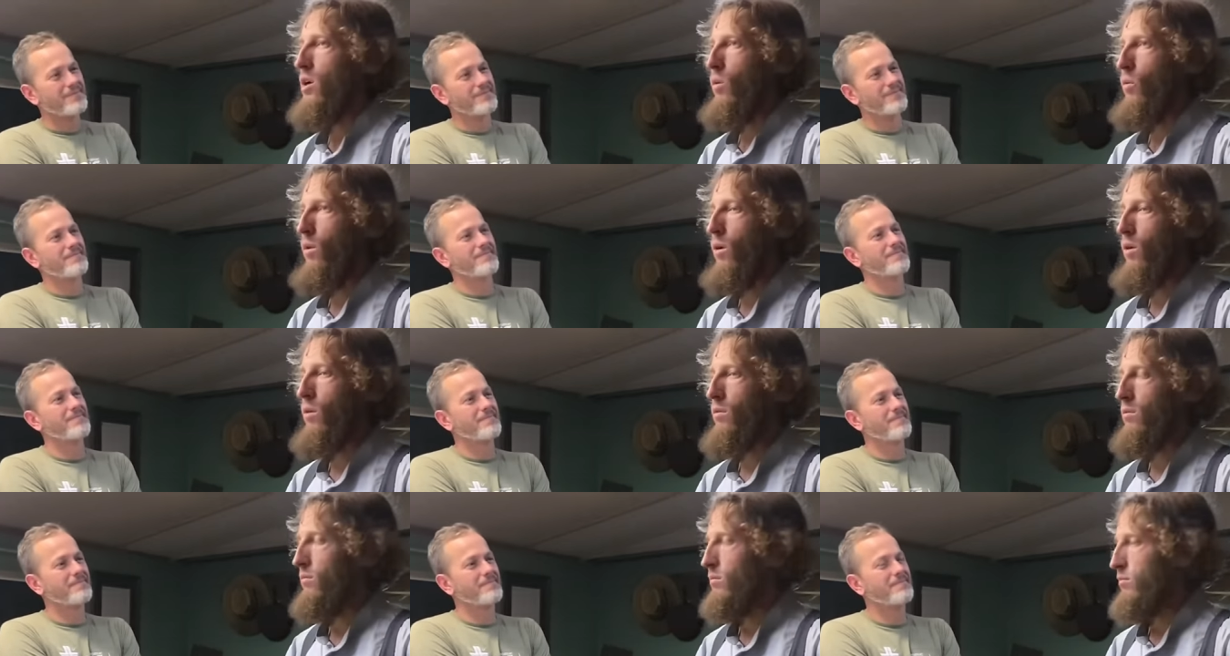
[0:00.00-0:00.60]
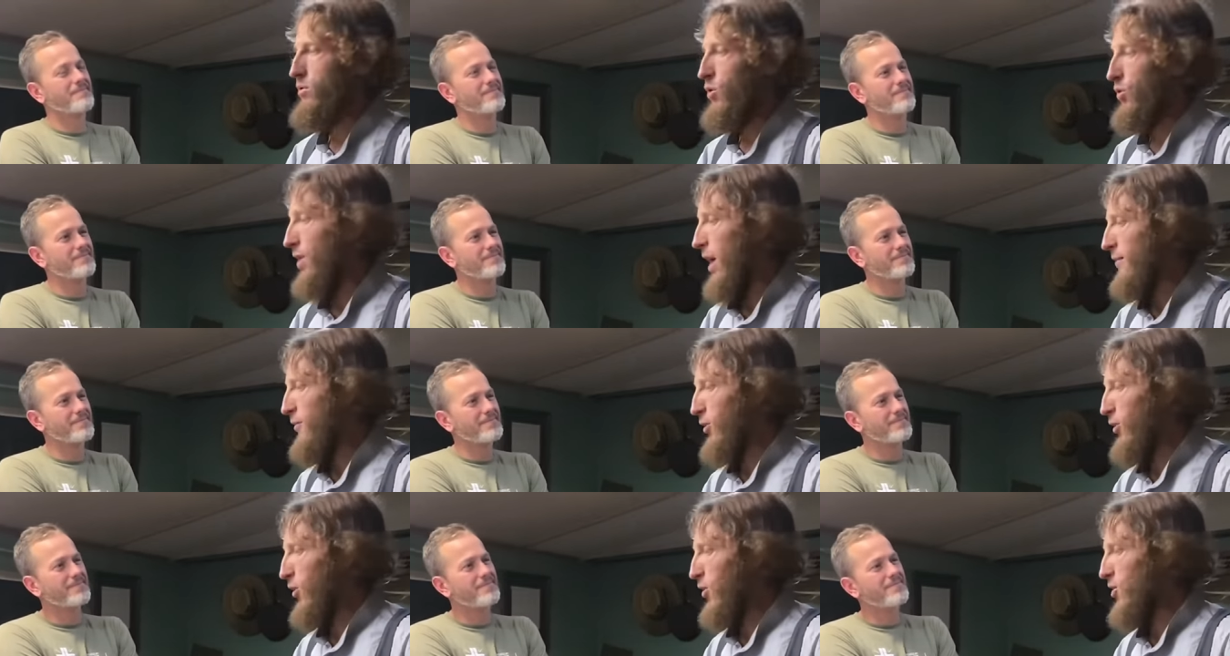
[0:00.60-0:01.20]
Speaker 1: Well, you'll
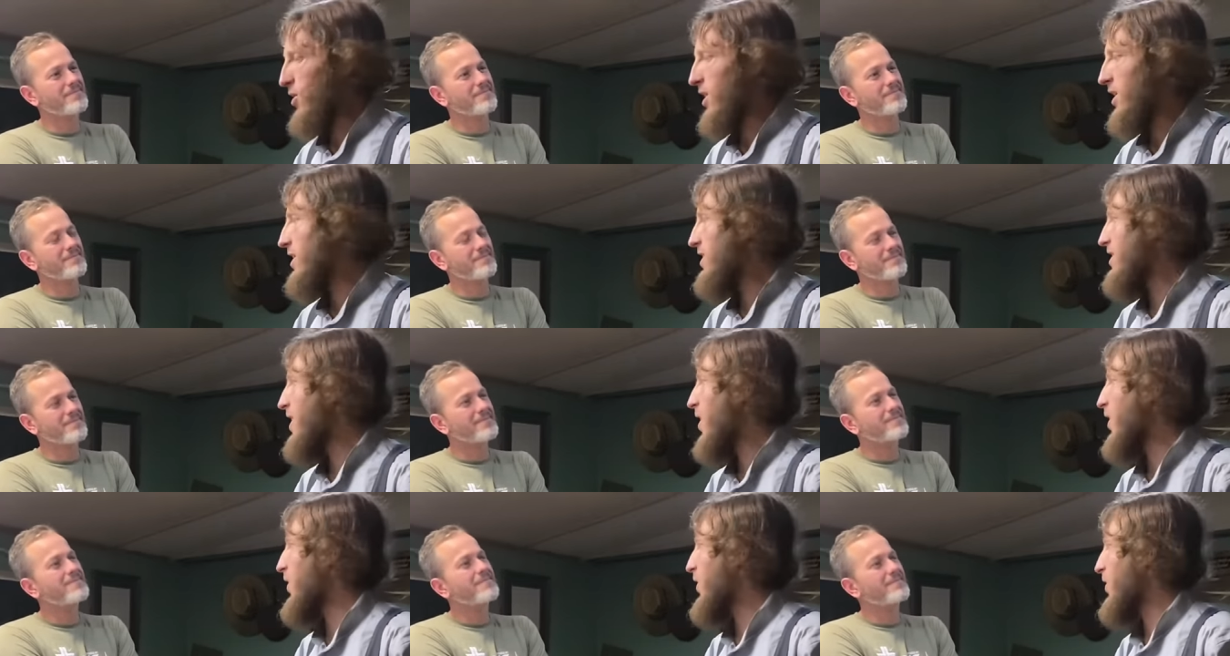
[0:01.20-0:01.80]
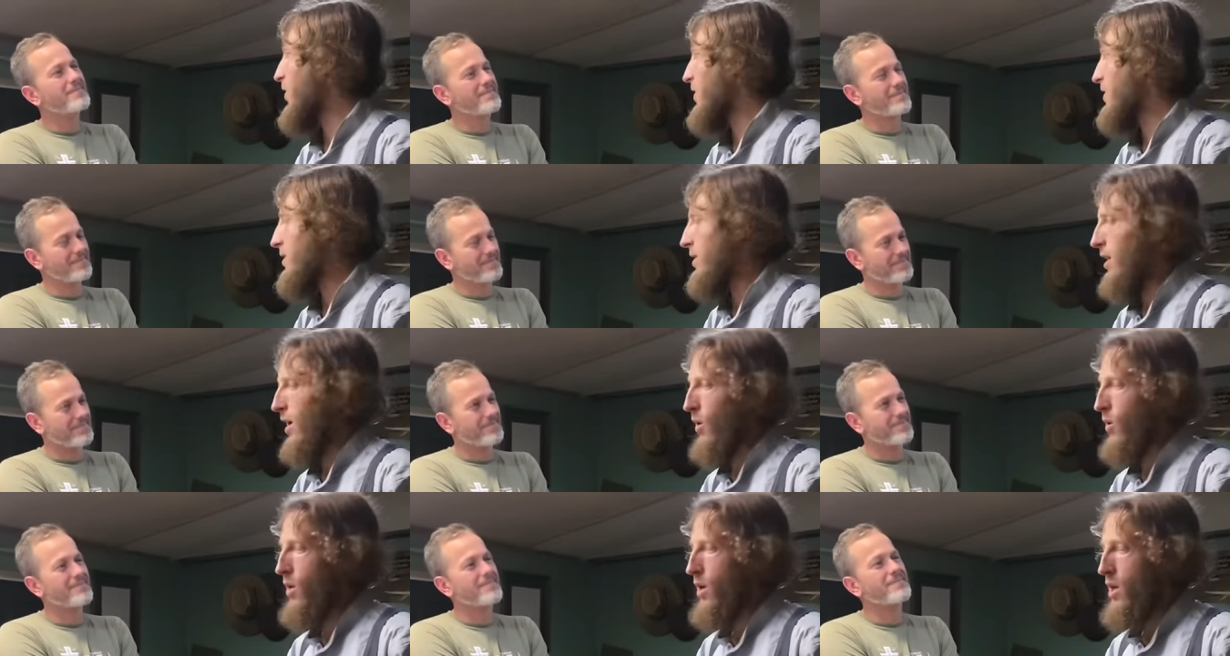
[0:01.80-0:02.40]
never learn any younger, you
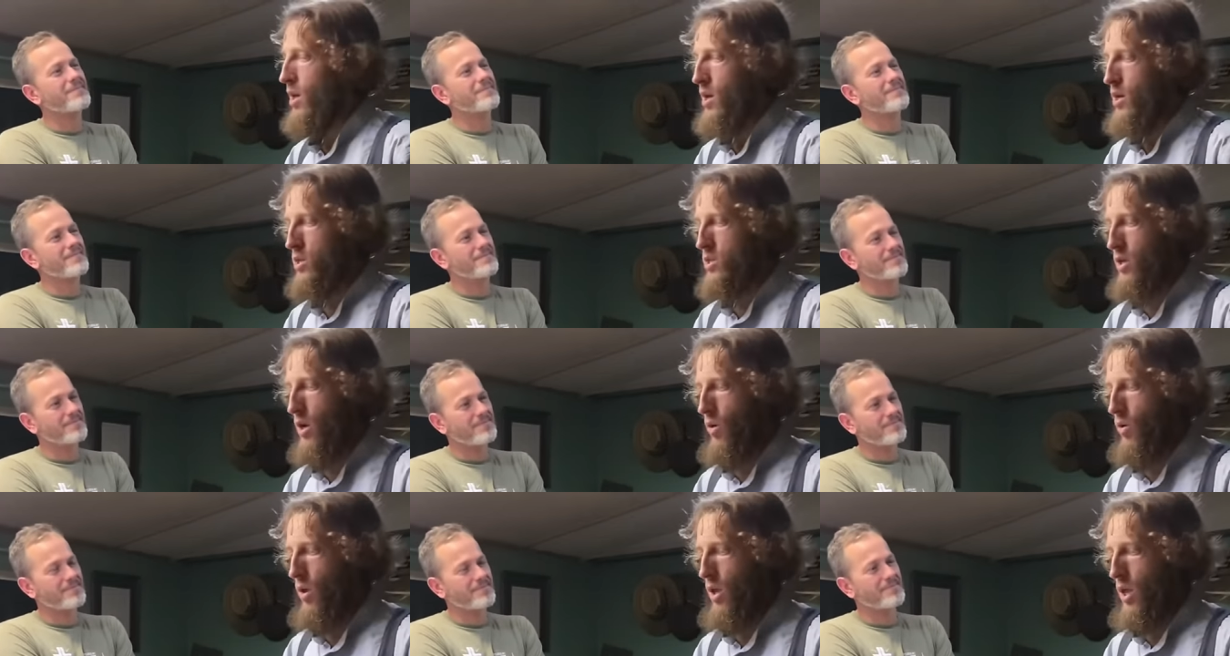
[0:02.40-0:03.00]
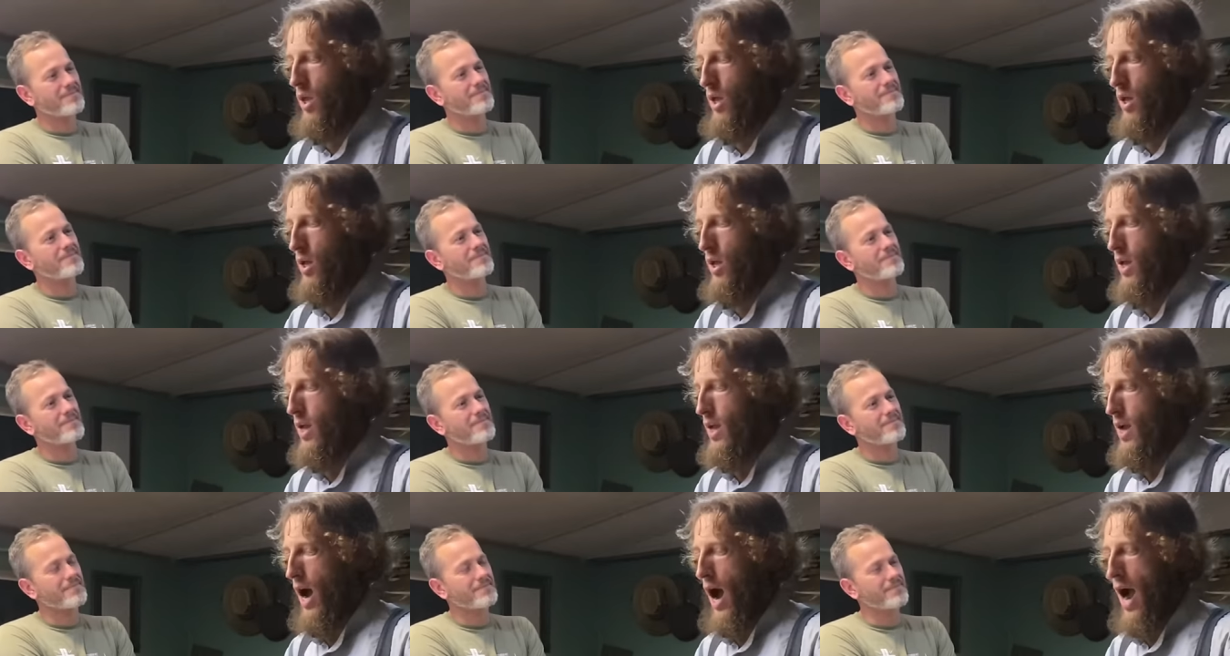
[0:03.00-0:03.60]
know. So eh,
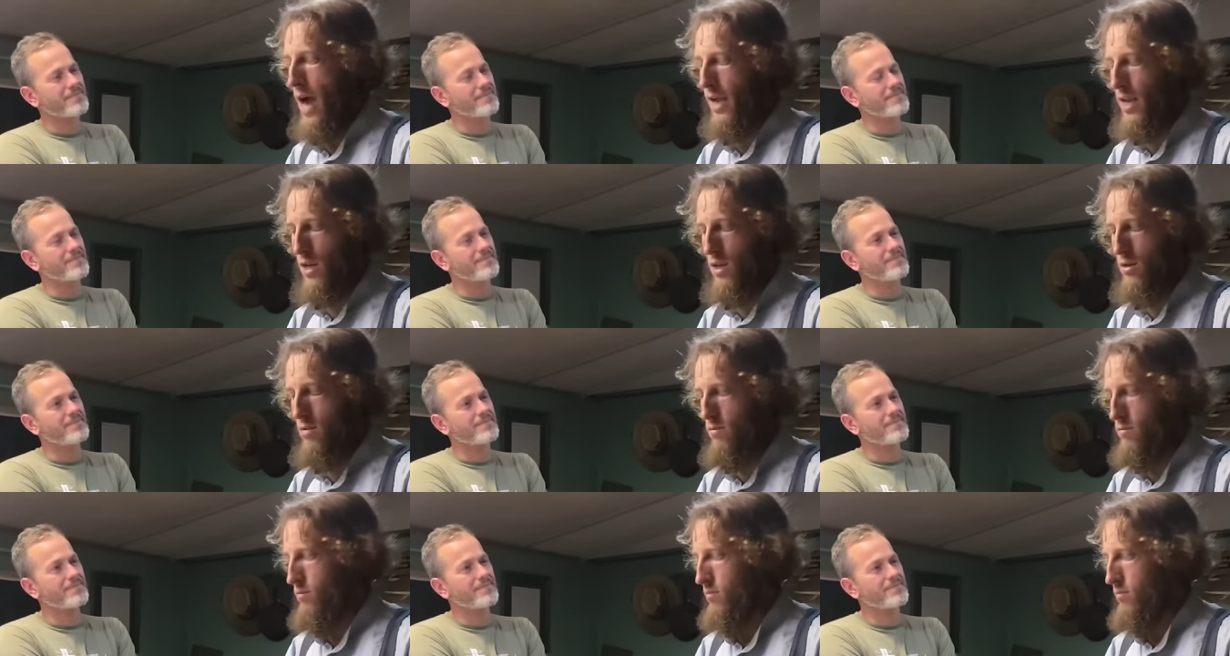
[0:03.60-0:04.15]
I could,